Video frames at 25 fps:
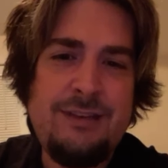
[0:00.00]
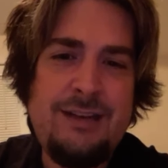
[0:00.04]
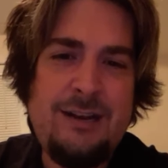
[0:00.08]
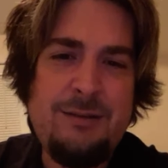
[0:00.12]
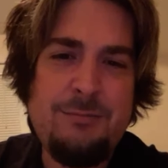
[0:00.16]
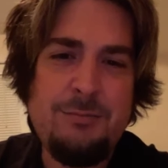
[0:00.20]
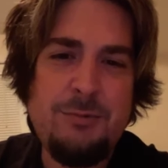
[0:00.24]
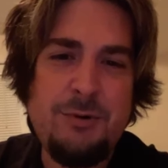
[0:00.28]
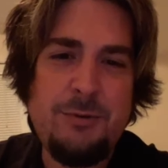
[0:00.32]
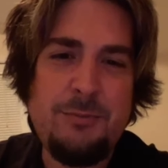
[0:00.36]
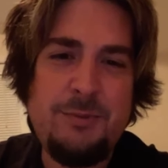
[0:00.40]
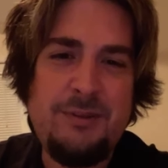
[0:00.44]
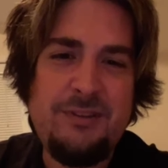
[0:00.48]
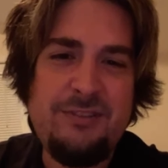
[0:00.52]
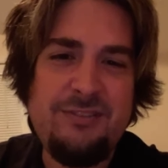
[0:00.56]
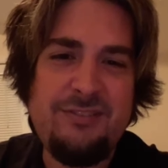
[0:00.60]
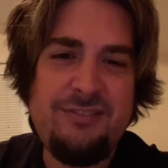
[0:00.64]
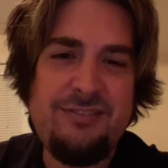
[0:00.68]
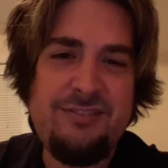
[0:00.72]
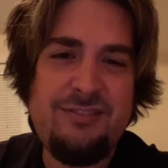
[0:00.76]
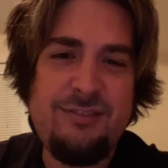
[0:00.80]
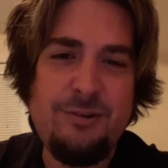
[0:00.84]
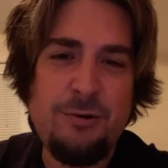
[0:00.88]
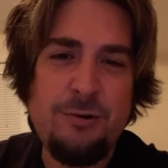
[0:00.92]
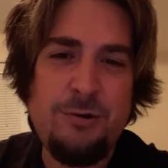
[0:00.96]
Now I'm going to be
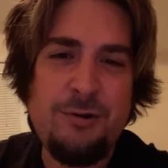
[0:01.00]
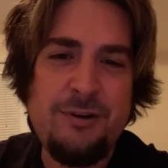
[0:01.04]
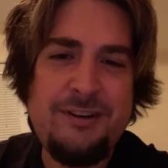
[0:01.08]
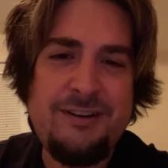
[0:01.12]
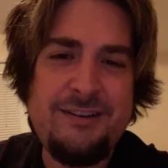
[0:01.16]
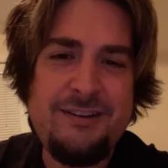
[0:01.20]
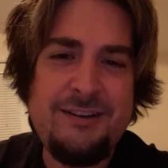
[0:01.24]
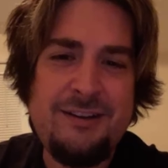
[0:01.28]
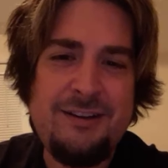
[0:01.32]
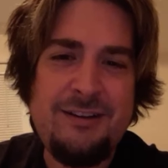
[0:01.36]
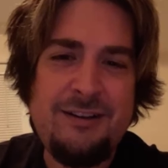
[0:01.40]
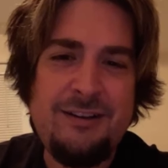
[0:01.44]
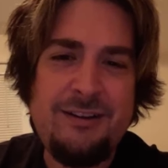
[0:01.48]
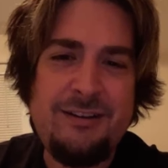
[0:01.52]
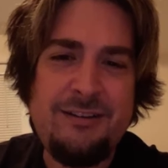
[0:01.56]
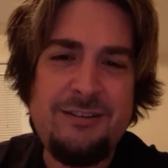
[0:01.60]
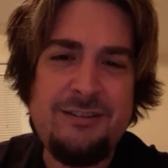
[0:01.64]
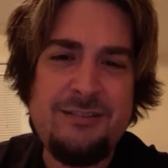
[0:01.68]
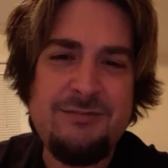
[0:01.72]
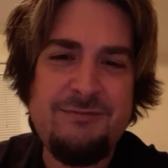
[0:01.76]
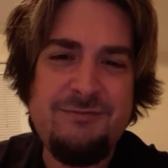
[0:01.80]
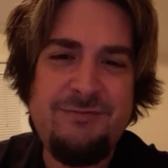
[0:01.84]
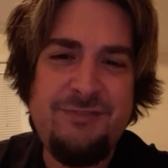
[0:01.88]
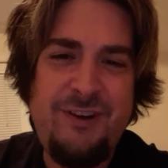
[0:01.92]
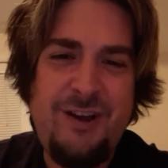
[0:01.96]
39.
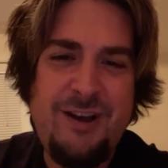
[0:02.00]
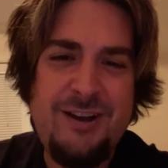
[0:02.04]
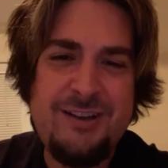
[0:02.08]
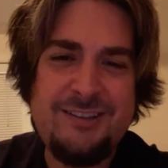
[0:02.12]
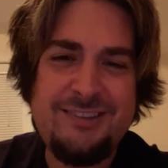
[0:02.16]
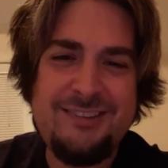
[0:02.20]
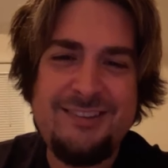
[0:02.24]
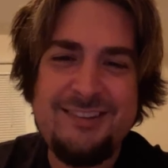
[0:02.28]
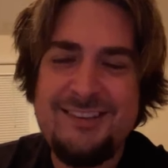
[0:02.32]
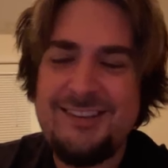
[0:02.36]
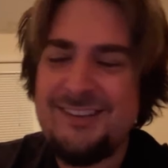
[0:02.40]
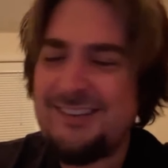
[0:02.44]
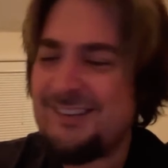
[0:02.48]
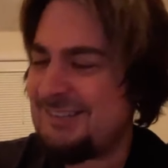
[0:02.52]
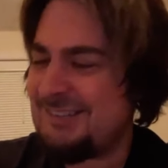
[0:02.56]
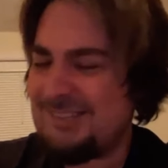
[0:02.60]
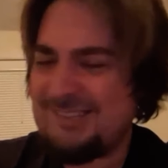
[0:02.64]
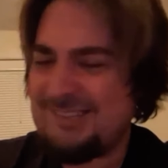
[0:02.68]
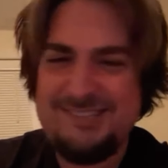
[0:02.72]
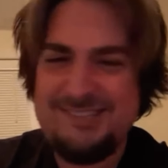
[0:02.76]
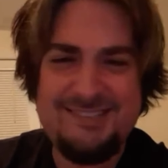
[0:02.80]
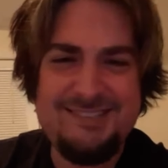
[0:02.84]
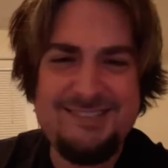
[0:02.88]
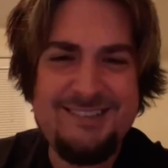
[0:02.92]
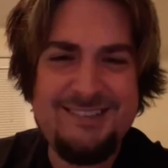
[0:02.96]
Fuck
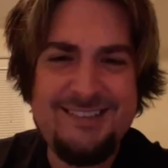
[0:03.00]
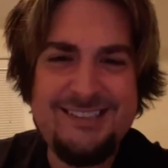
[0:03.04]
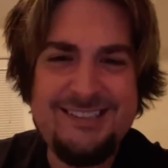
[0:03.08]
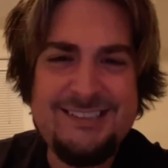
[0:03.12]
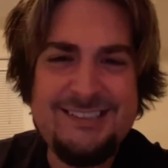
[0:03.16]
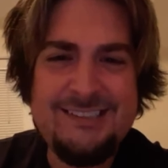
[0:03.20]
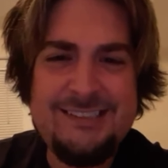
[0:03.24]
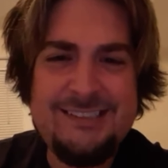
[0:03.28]
this.